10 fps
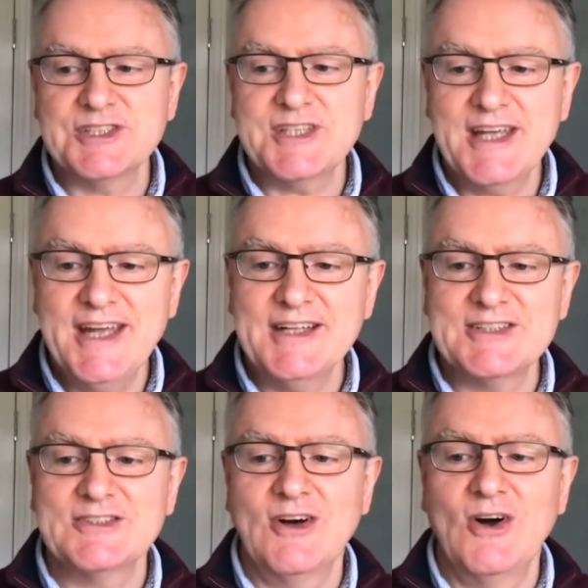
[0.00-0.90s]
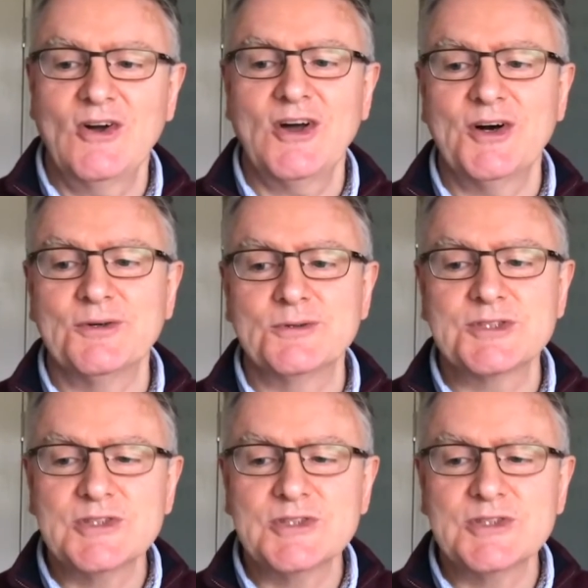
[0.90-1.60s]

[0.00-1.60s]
as it hits the hot coals,